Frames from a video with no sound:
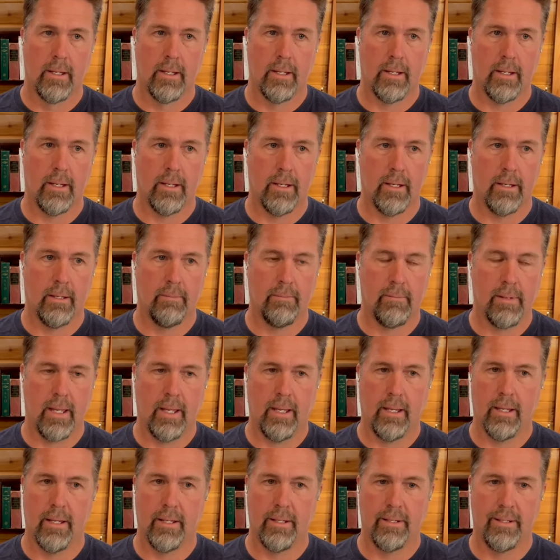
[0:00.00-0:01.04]

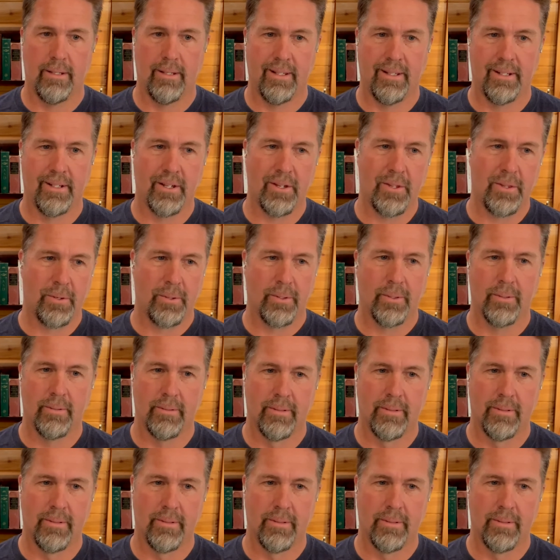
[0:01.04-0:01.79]
and other